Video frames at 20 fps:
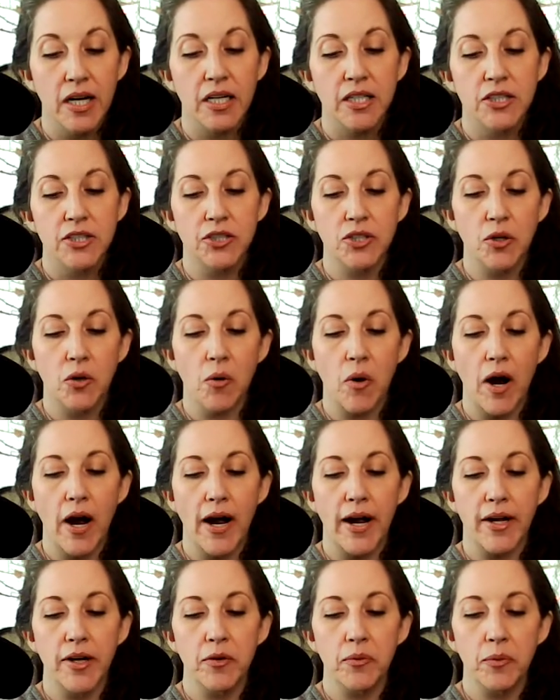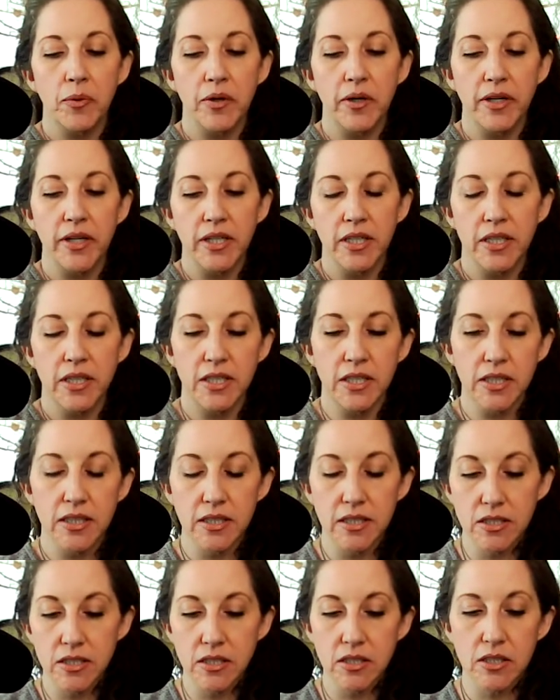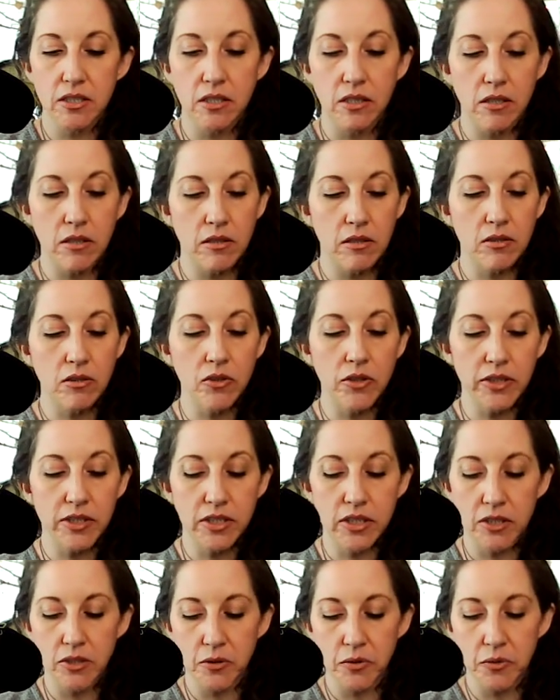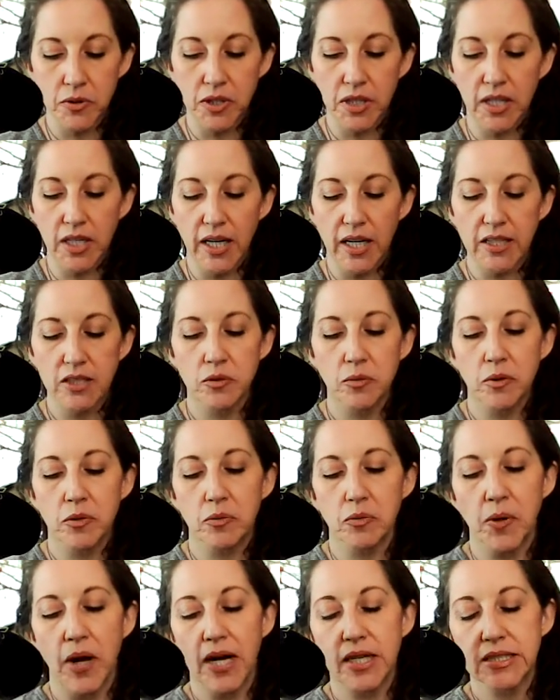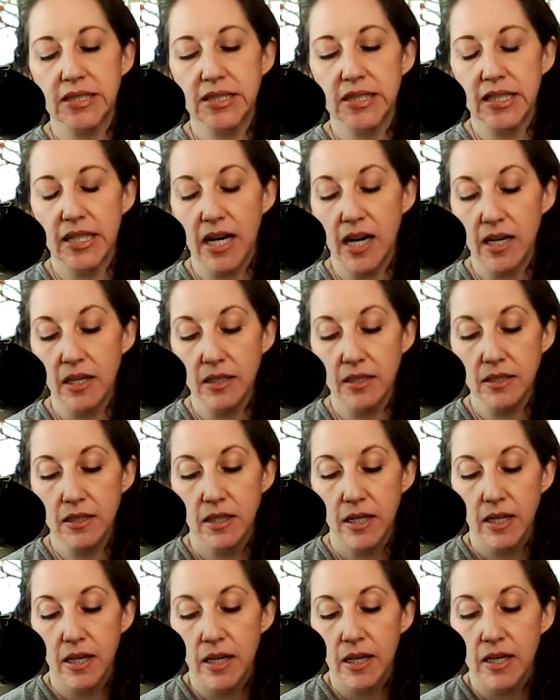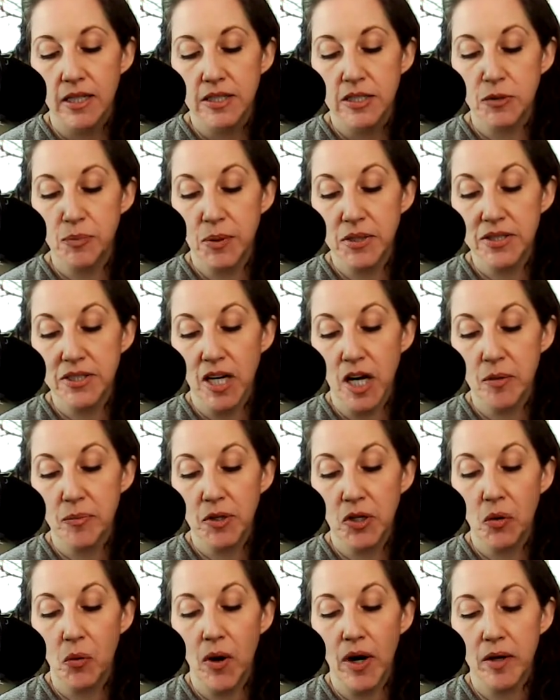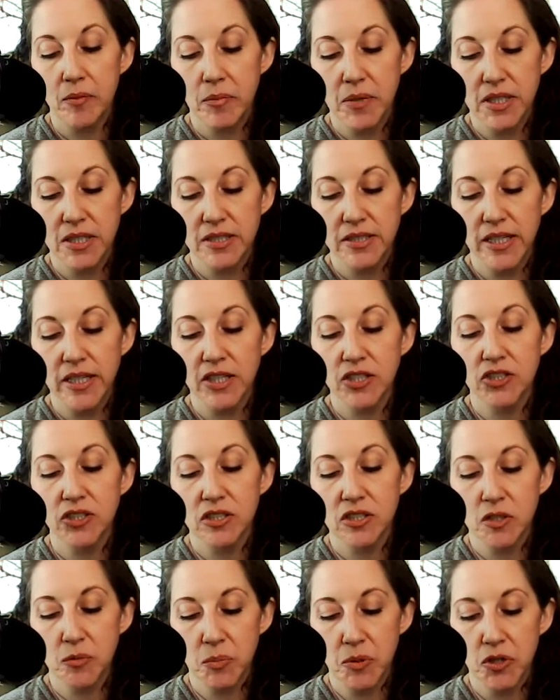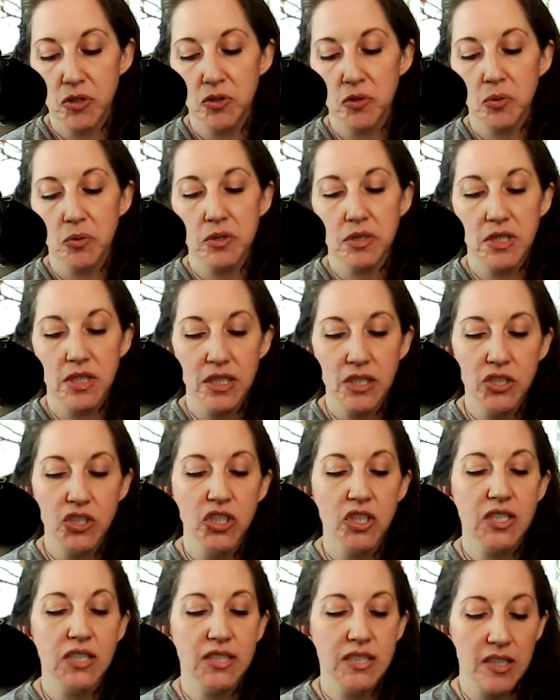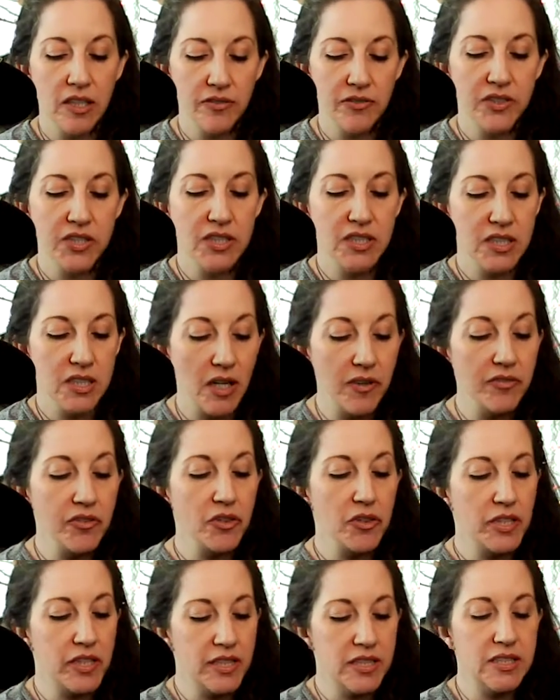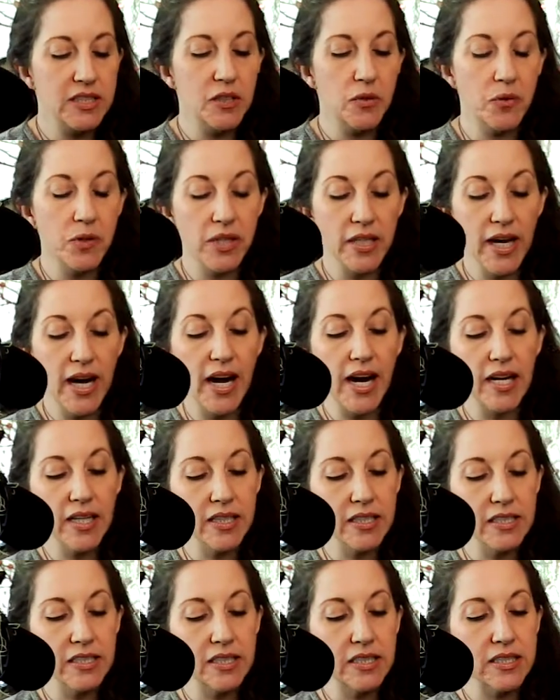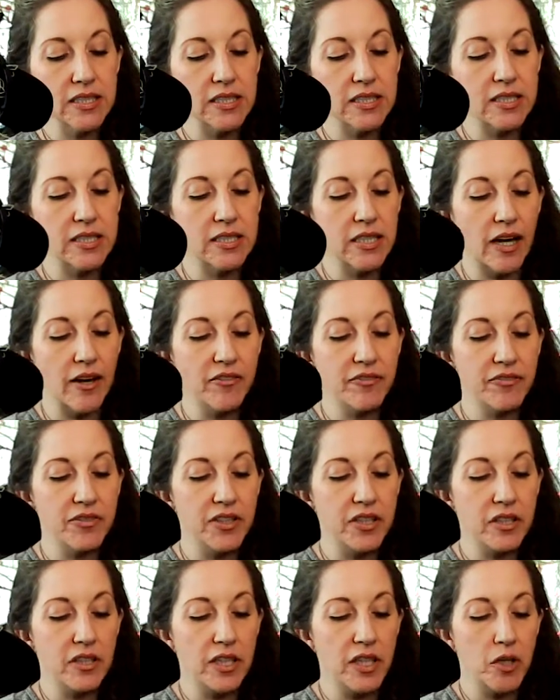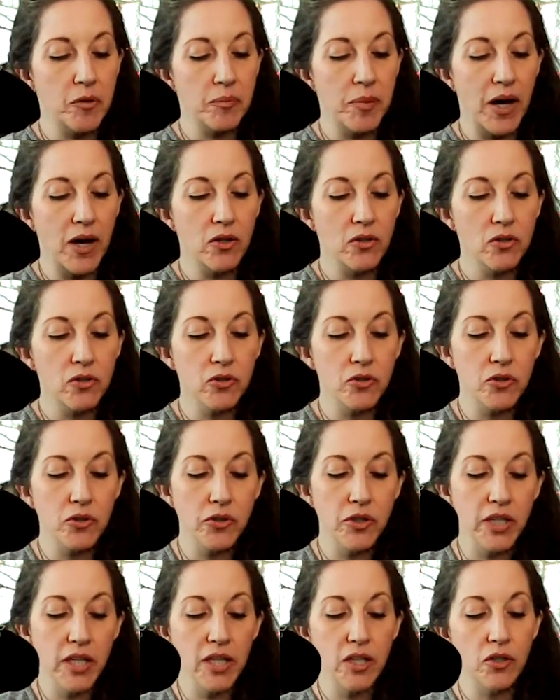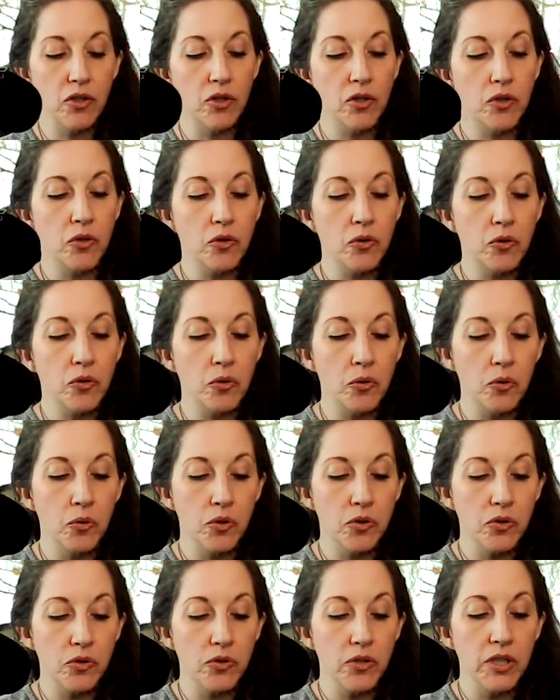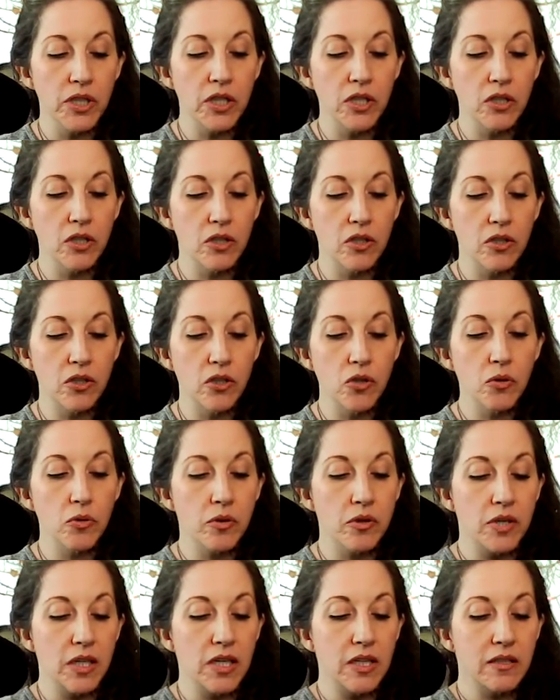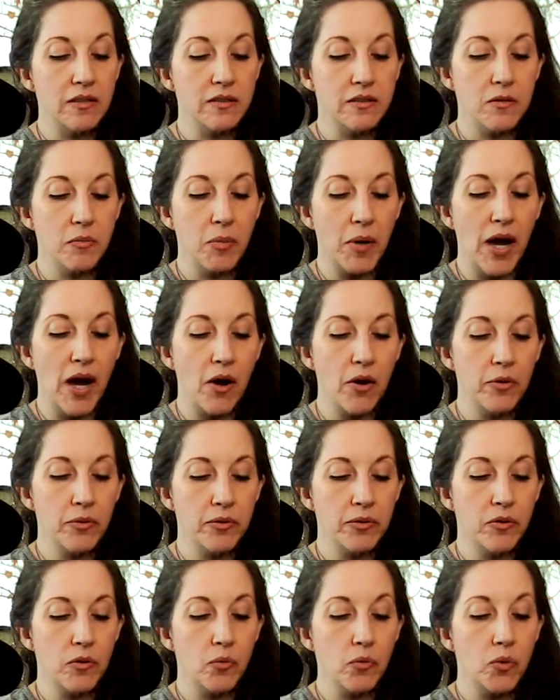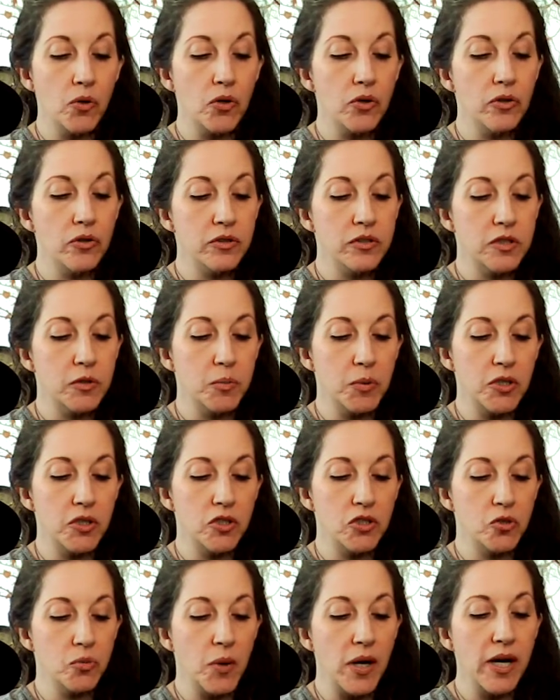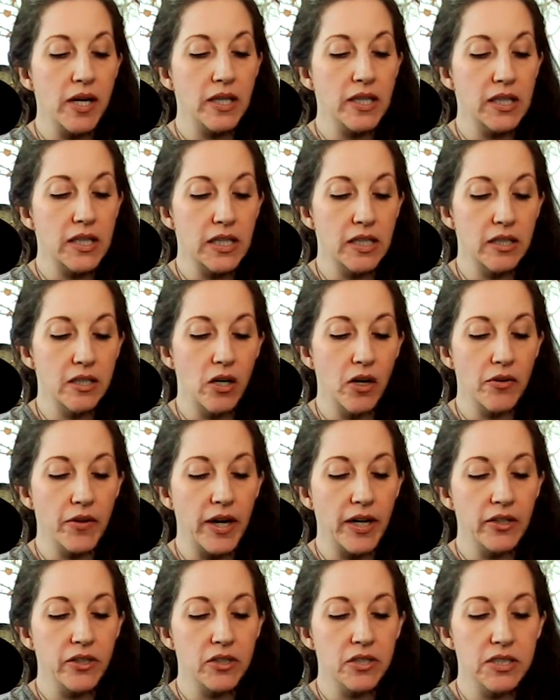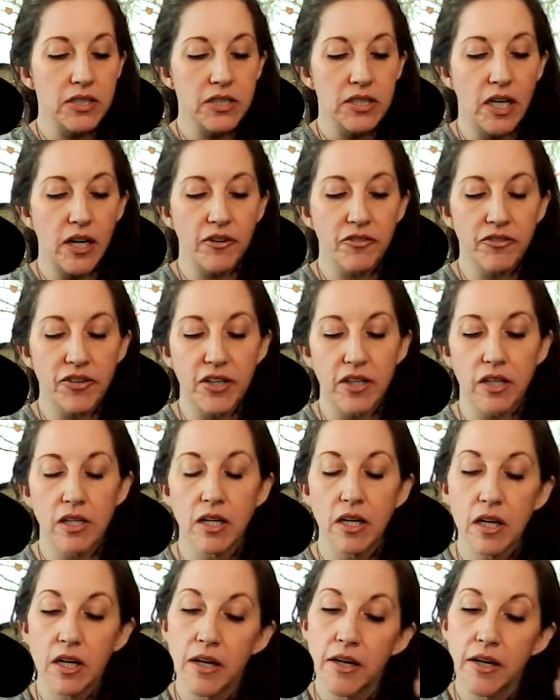So I would look to connect with Raziel spend time in quiet meditation, spiritual teaching, self-discovery. So yeah, this is definitely about learning new learning new things about the world, spirituality and all that good stuff and